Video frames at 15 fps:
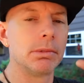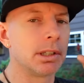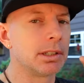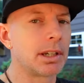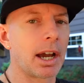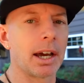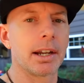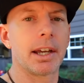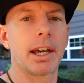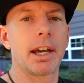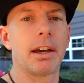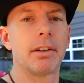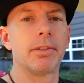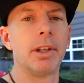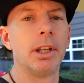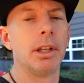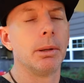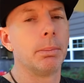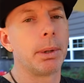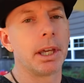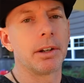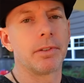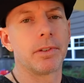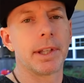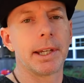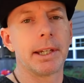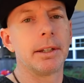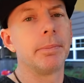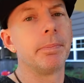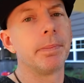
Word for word: You have got to have Betaflight